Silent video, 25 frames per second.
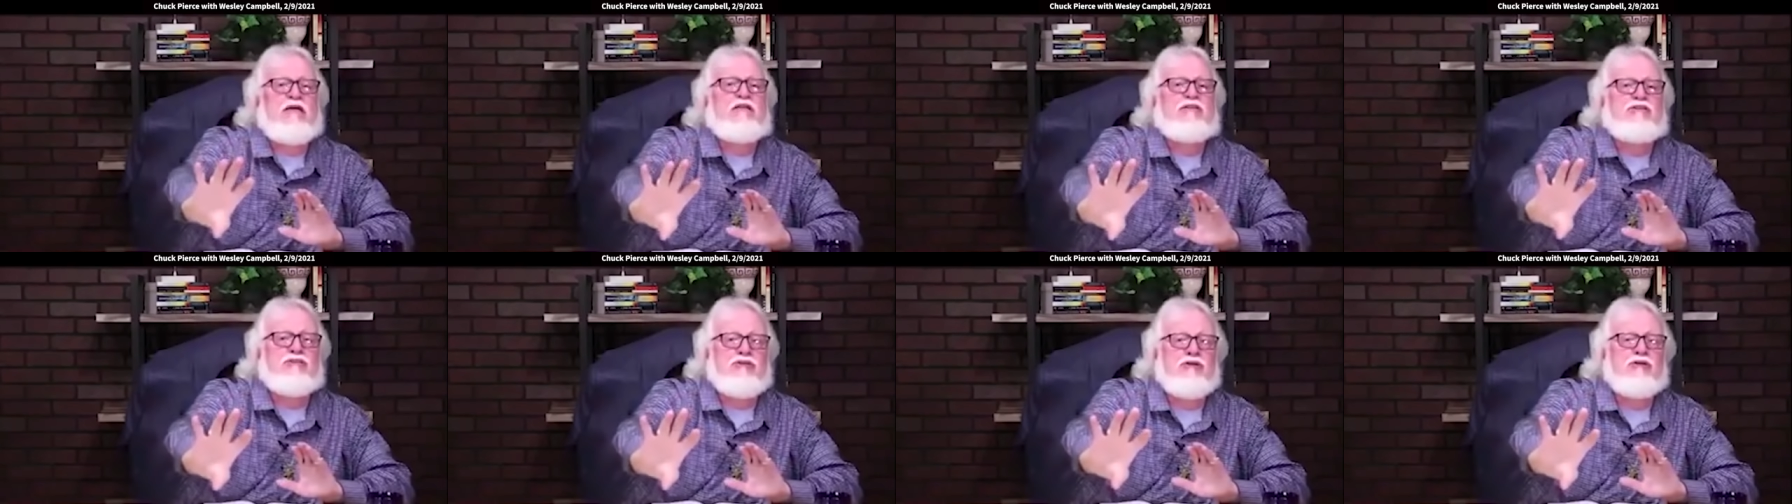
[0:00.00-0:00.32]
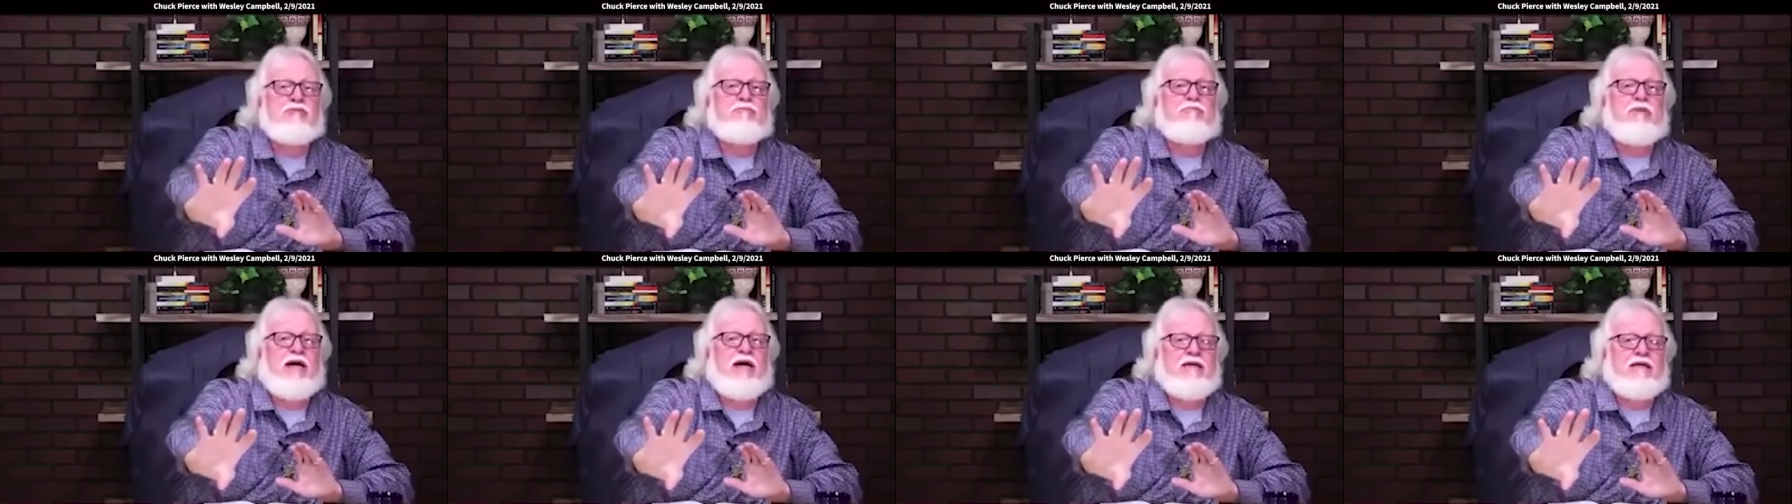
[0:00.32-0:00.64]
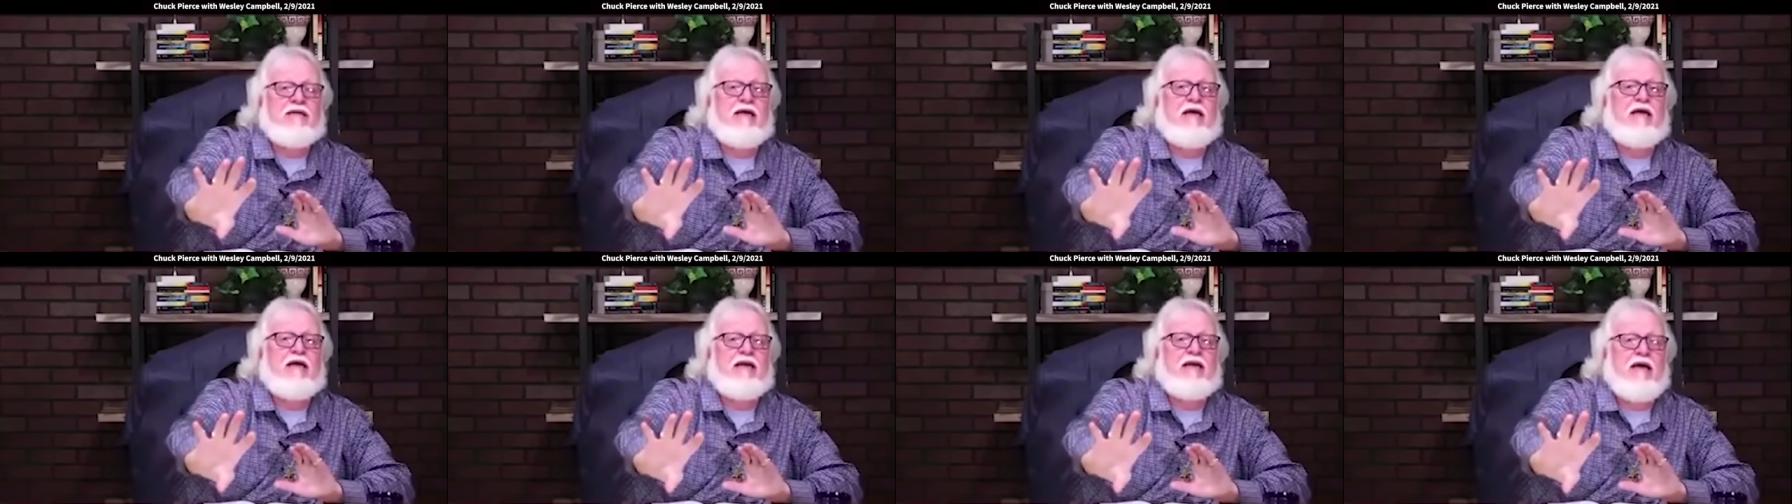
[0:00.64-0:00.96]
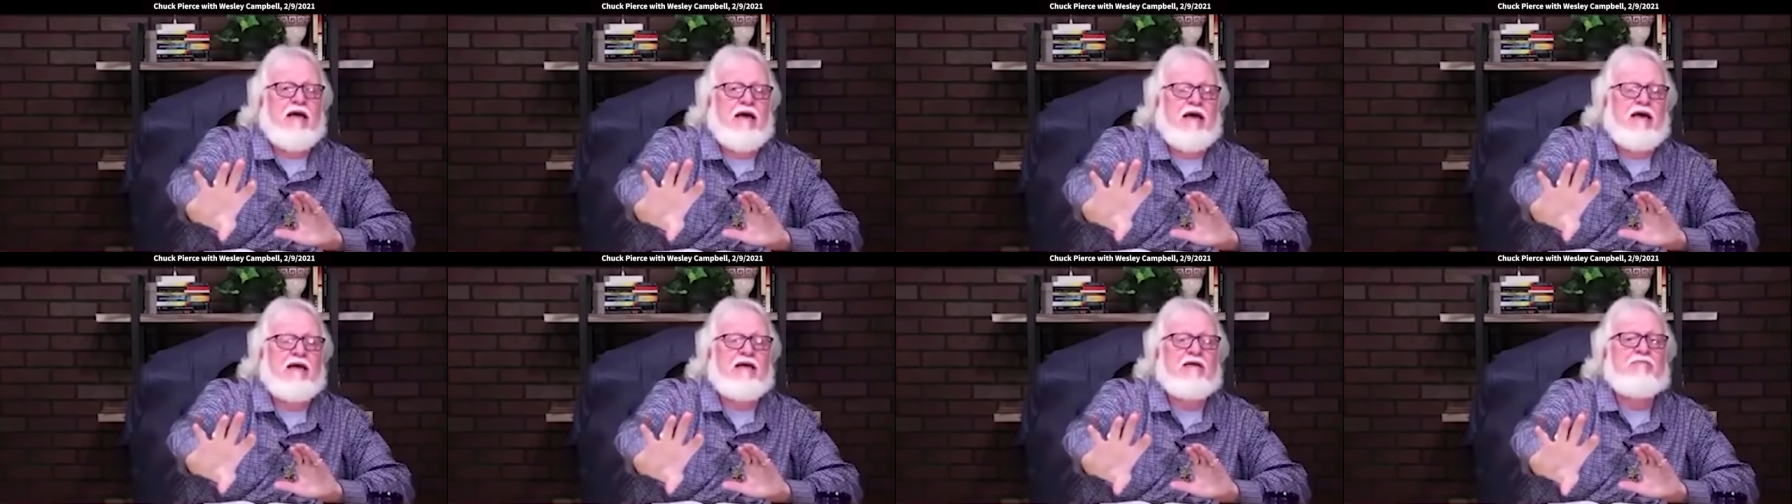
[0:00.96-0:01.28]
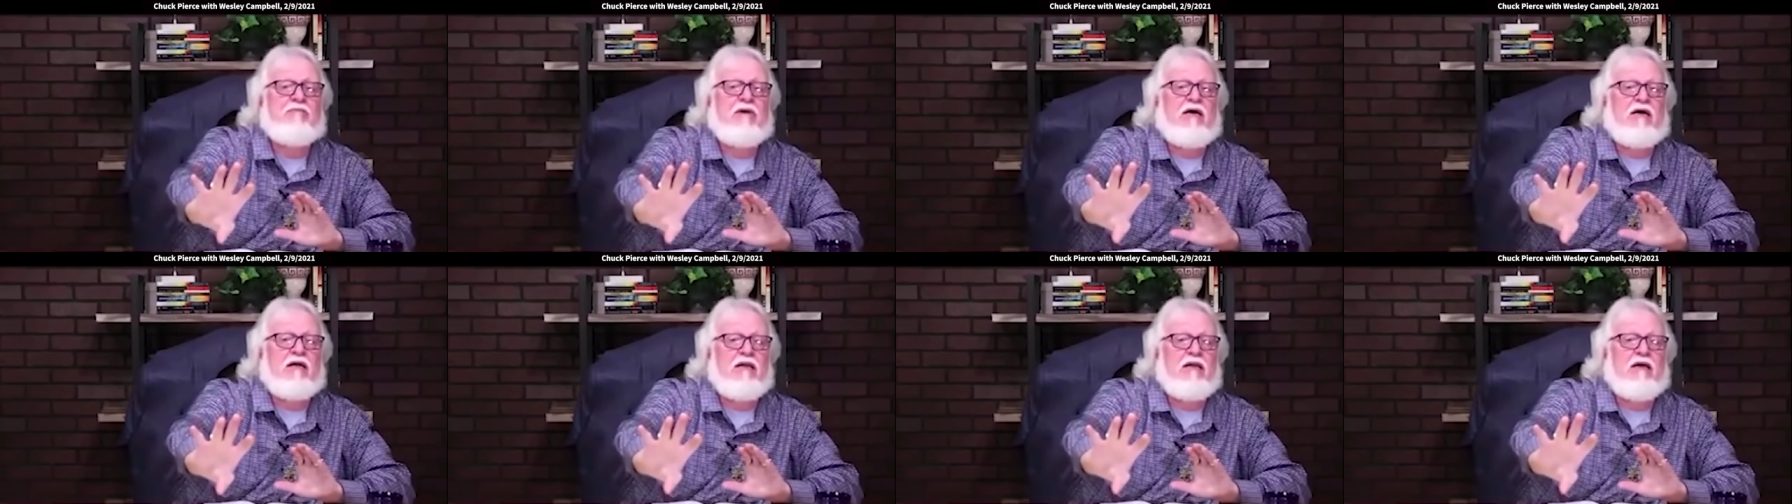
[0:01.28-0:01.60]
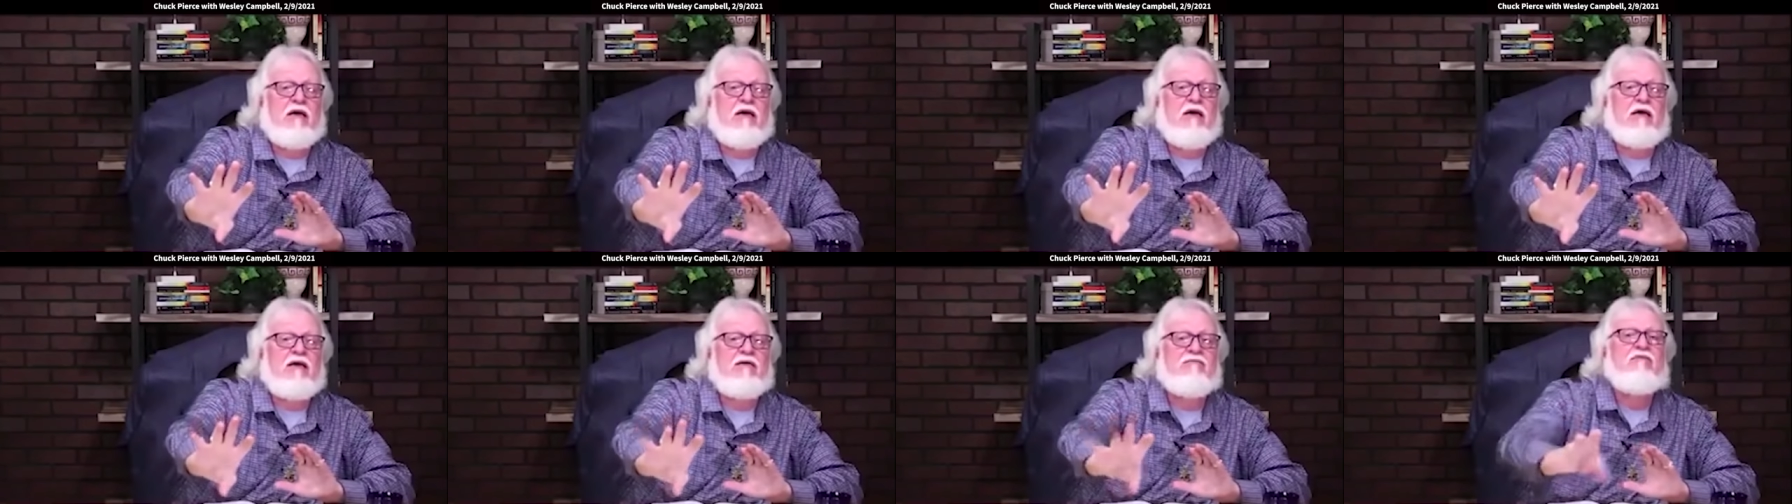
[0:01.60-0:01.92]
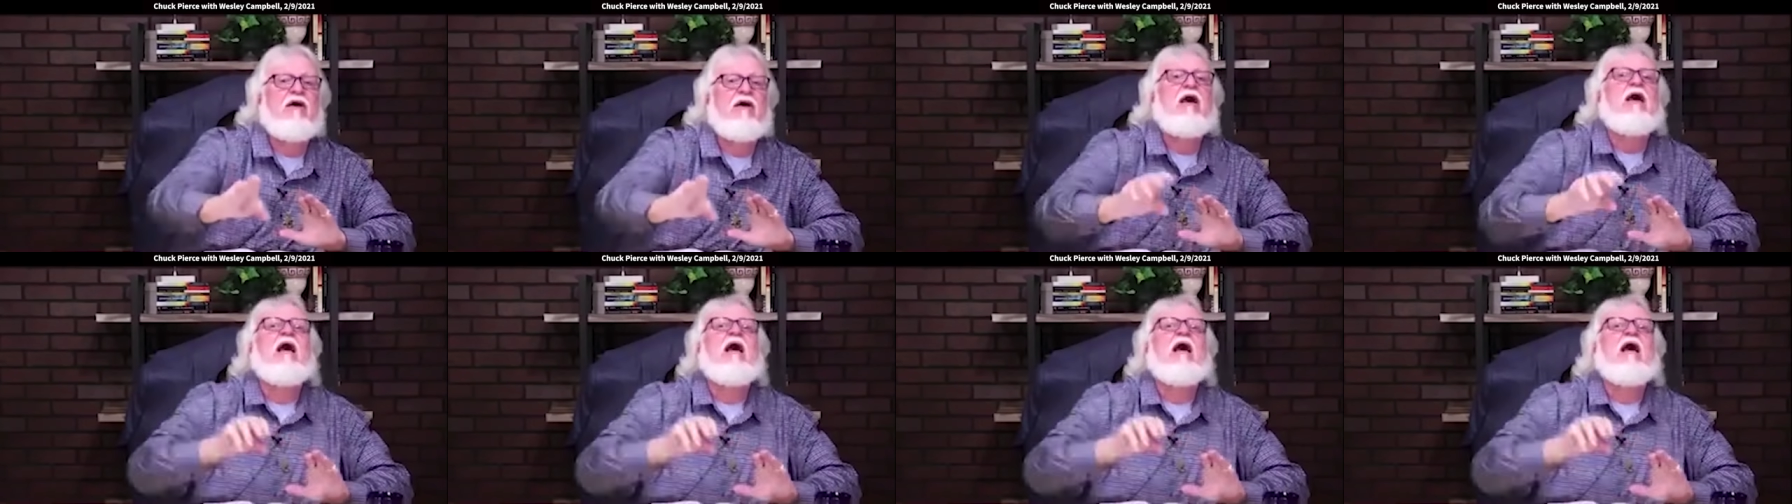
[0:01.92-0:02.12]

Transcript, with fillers: took my dad out of my life,